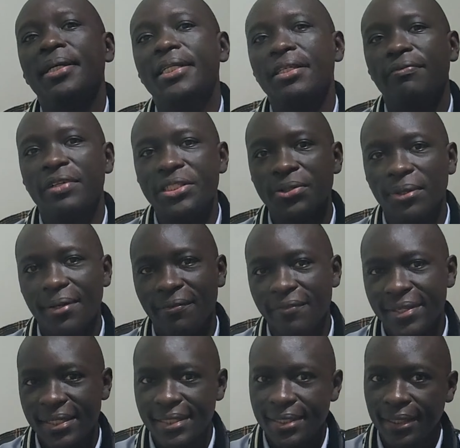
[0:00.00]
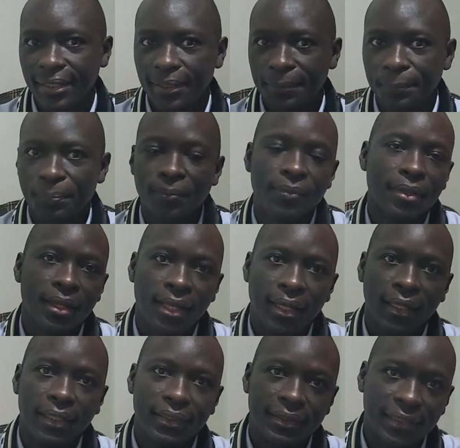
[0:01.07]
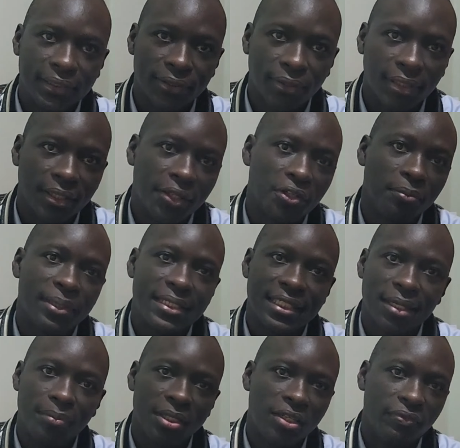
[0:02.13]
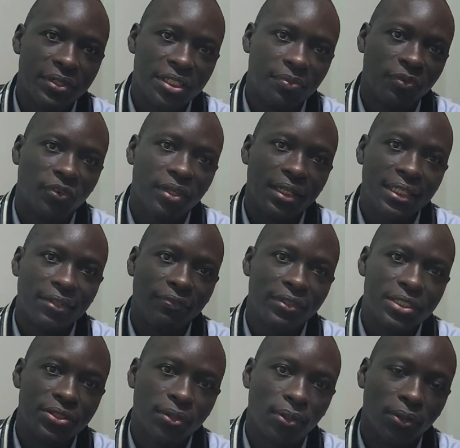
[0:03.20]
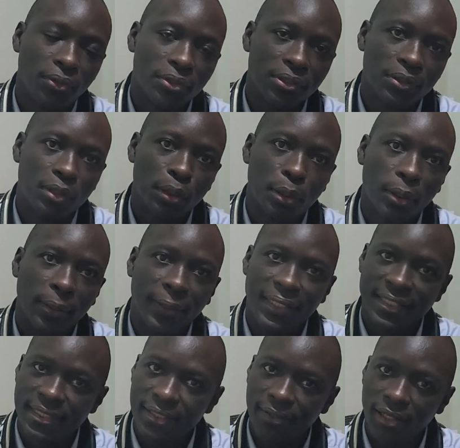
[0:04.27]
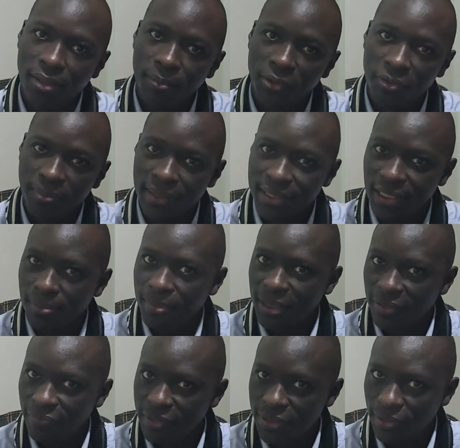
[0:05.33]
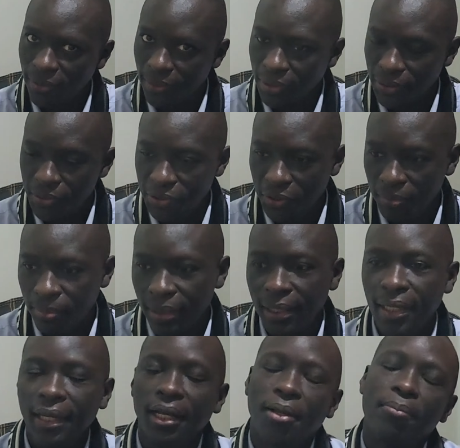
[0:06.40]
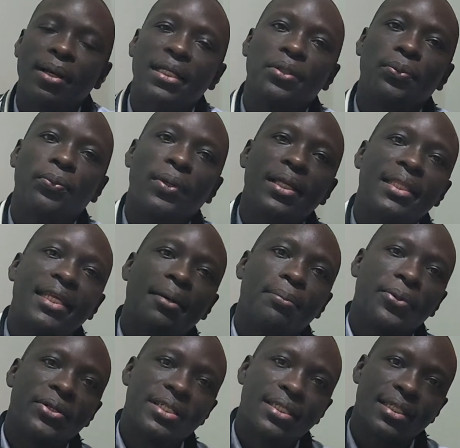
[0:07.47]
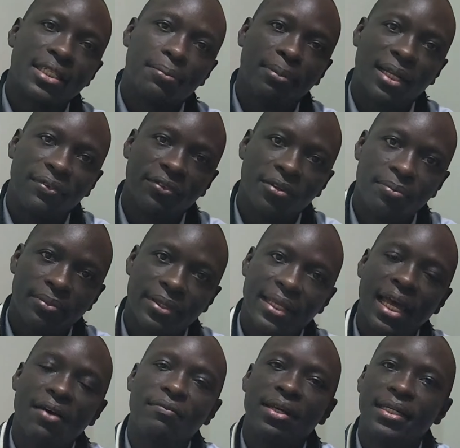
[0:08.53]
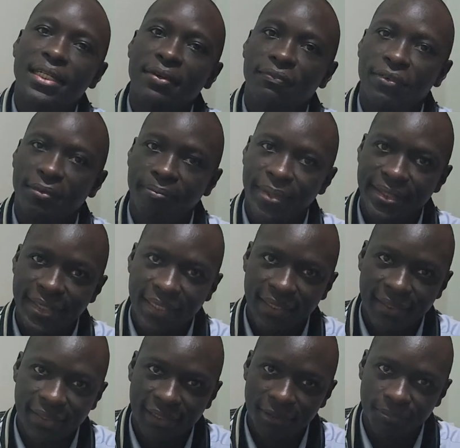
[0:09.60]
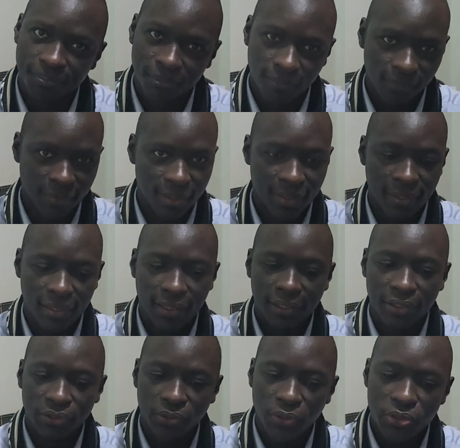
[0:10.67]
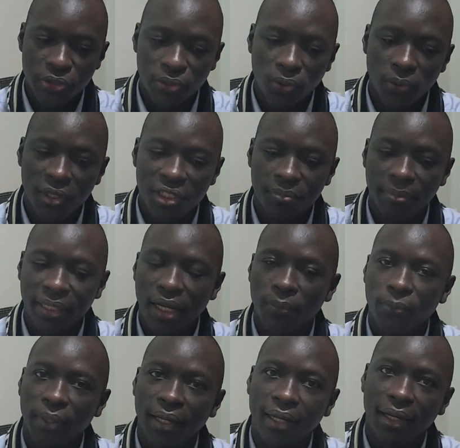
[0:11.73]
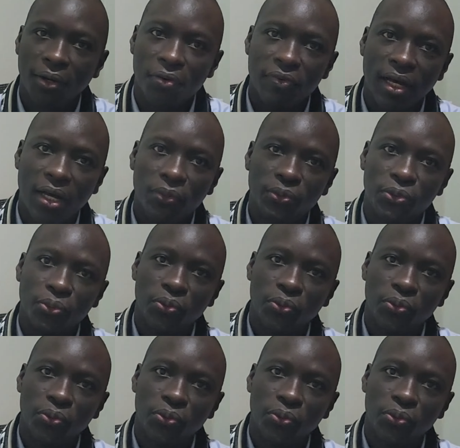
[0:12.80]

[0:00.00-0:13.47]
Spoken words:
individual visiting TikTok, could be the same individual on Instagram, could be the same individual on YouTube, but when they approach these platforms, they have a different mentality. So you should always be aware of how